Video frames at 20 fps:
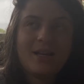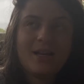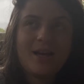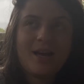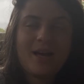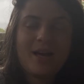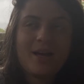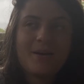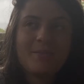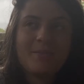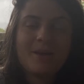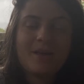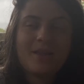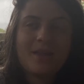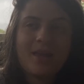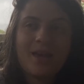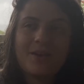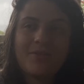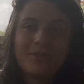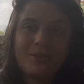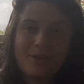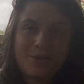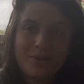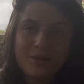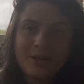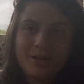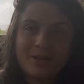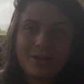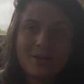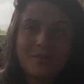And they have a new
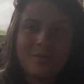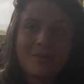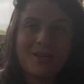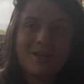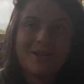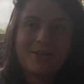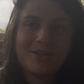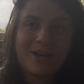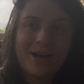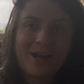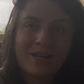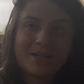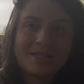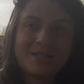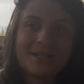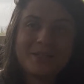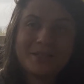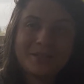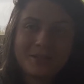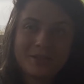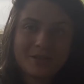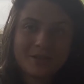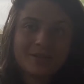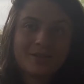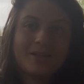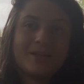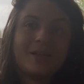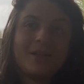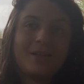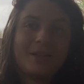yarn called Making Tracks that just
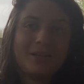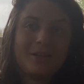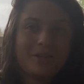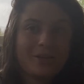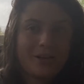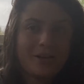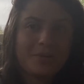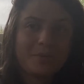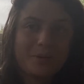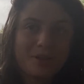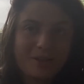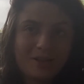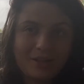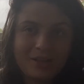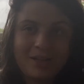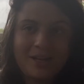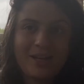looks incredible.